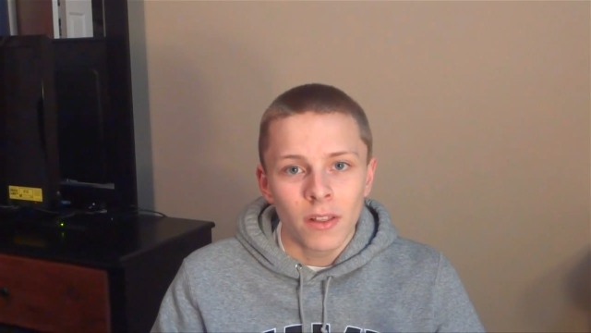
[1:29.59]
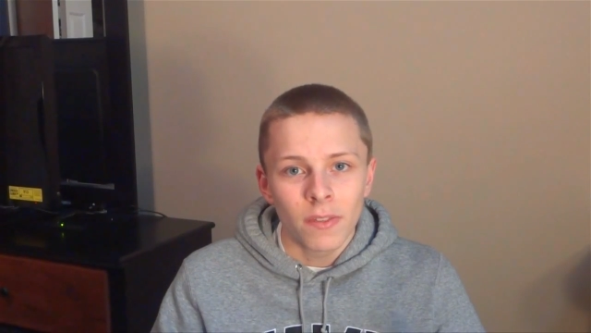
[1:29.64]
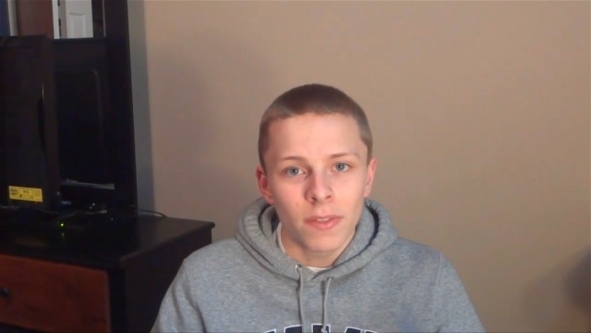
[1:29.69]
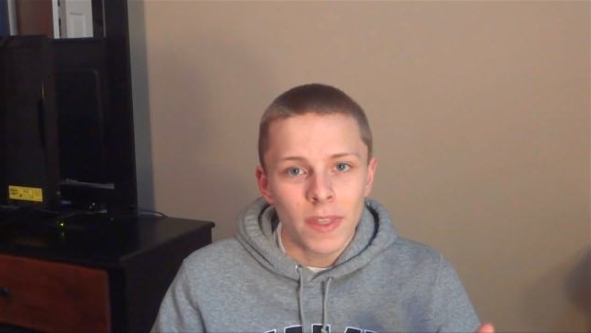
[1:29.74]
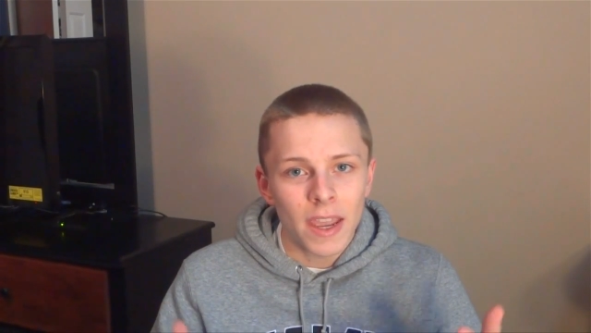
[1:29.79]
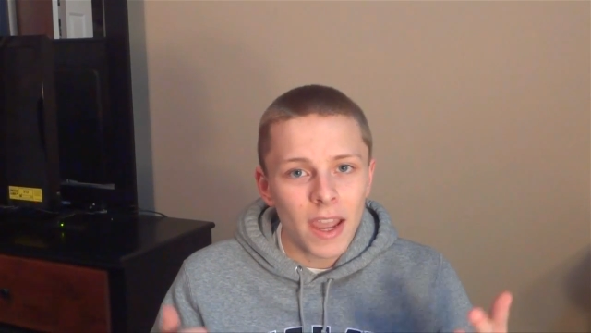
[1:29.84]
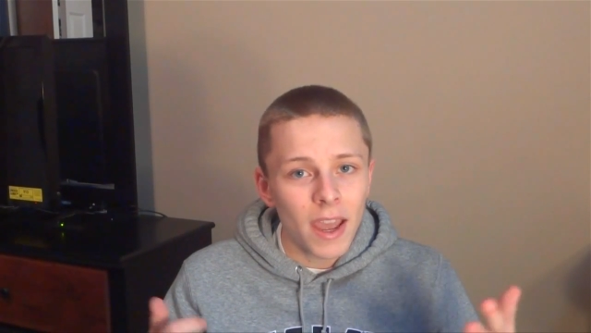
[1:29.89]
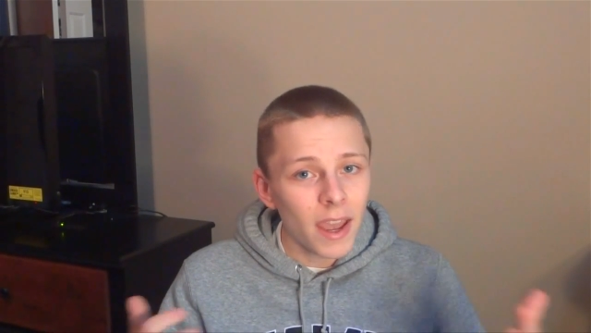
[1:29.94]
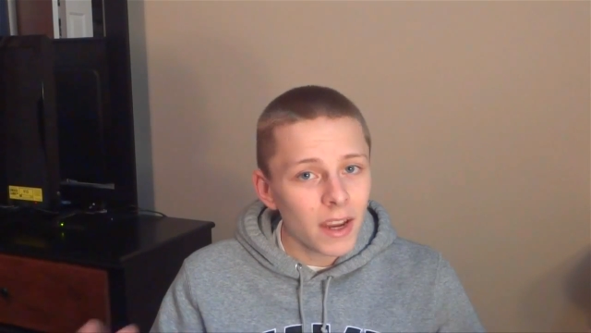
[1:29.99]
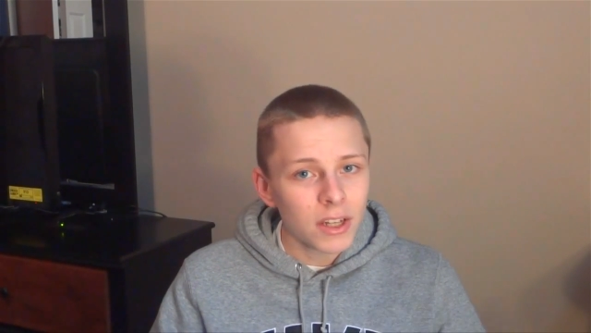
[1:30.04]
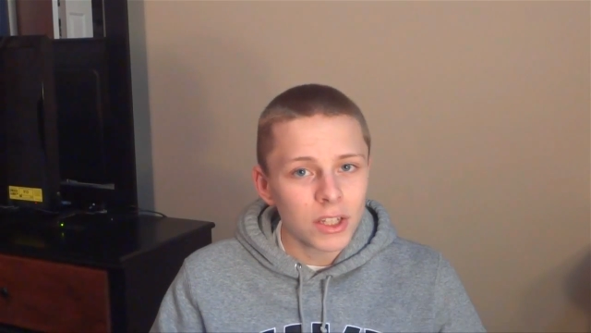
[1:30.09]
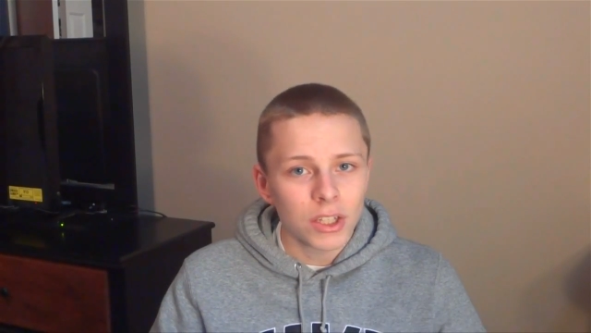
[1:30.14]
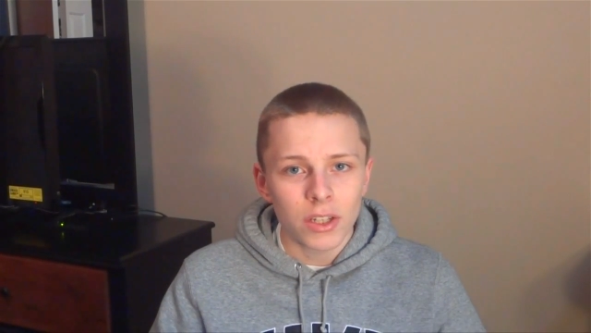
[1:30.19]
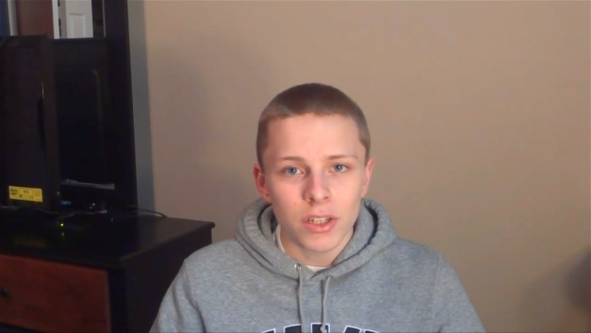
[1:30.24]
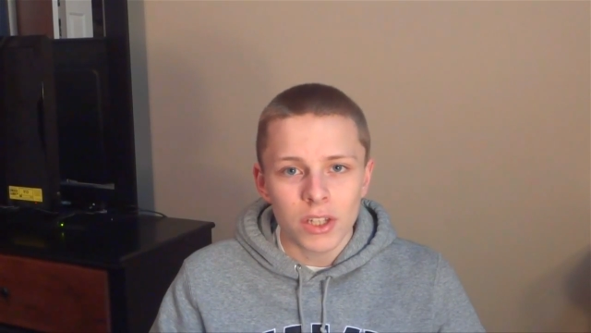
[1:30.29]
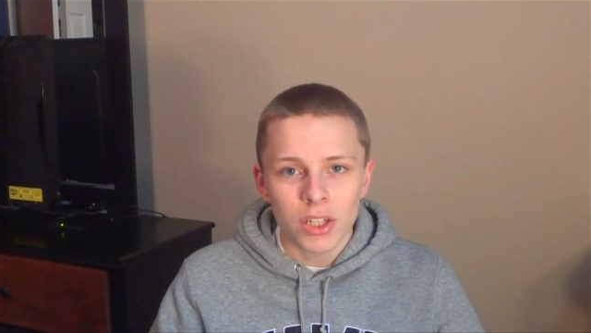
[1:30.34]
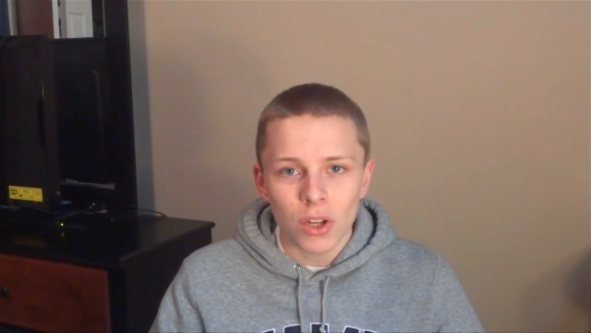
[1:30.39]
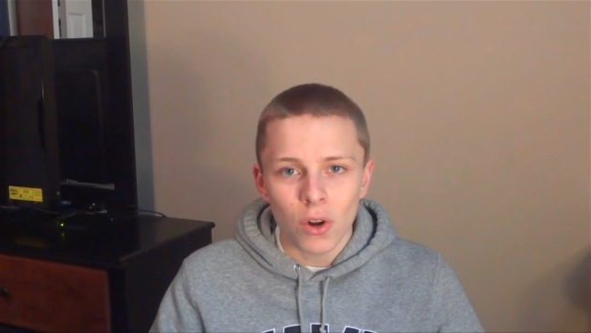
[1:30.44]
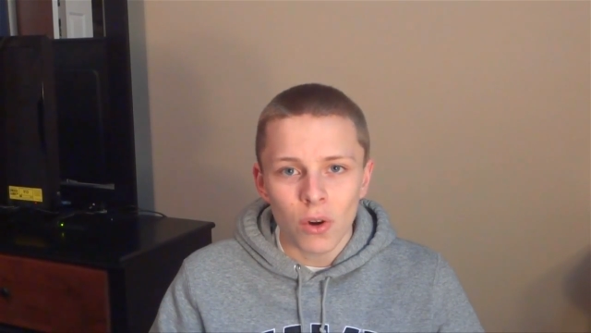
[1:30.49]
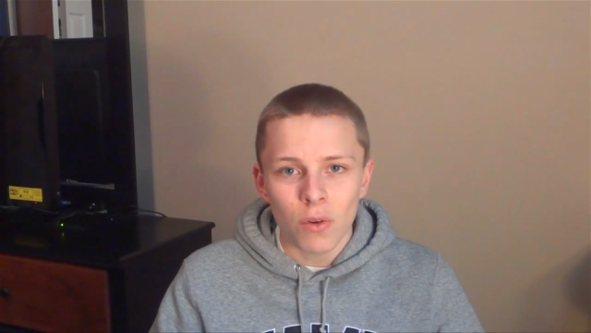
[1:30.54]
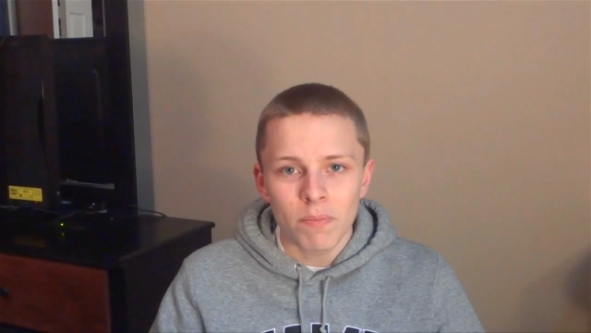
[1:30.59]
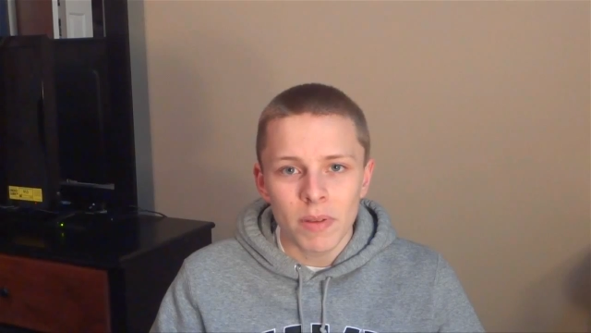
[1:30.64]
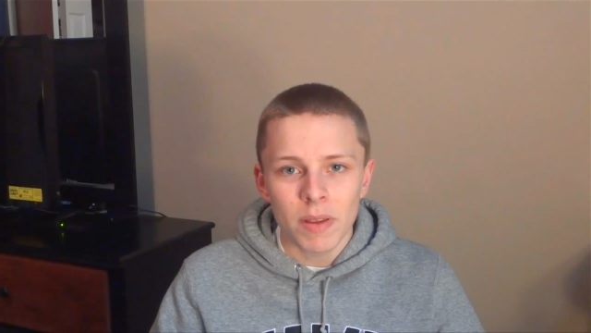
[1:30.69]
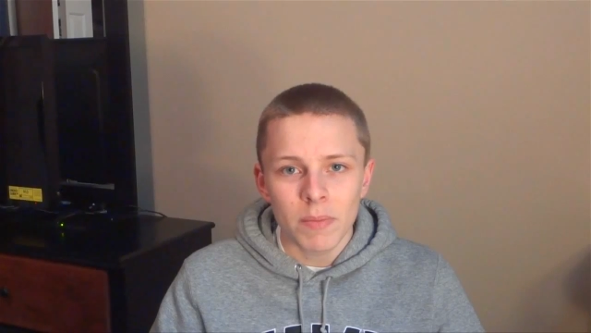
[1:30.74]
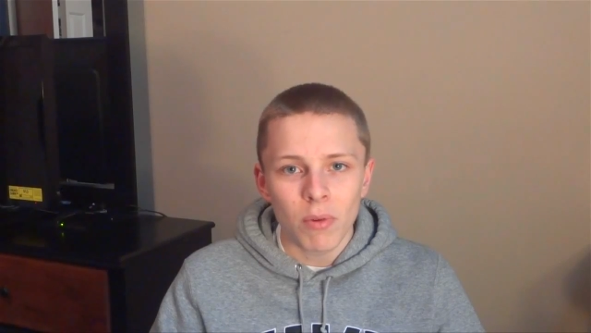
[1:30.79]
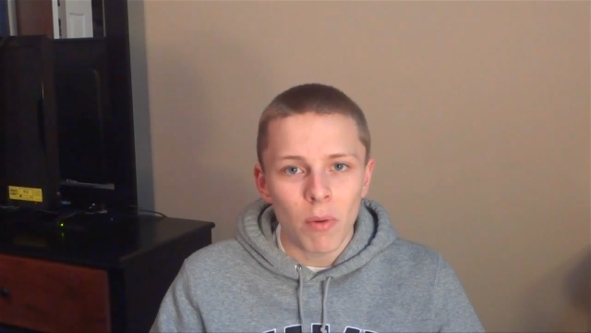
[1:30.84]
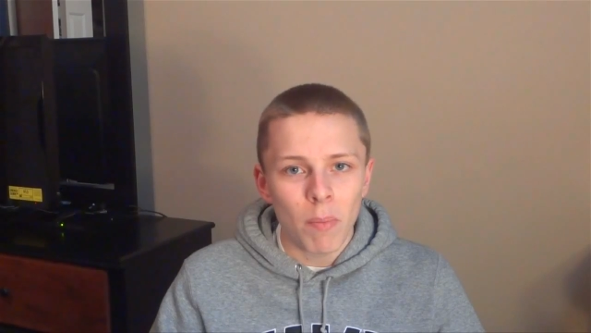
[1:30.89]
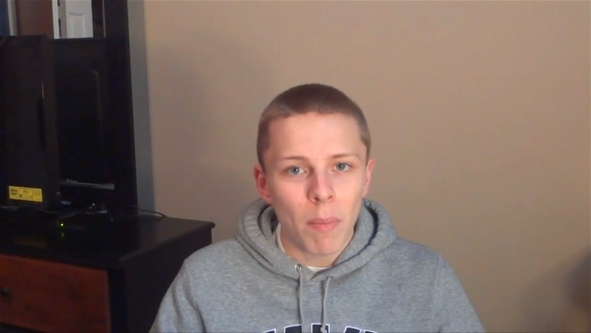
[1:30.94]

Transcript: They actually showed people